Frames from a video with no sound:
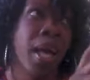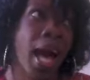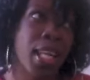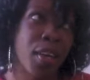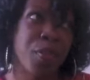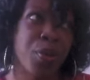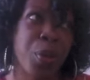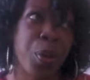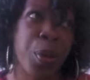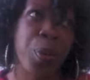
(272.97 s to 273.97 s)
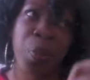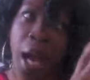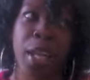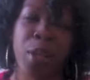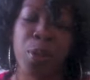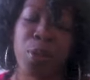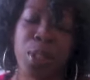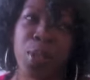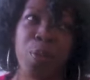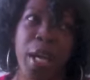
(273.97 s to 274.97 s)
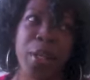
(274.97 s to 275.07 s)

I love you, girl. I know you're still right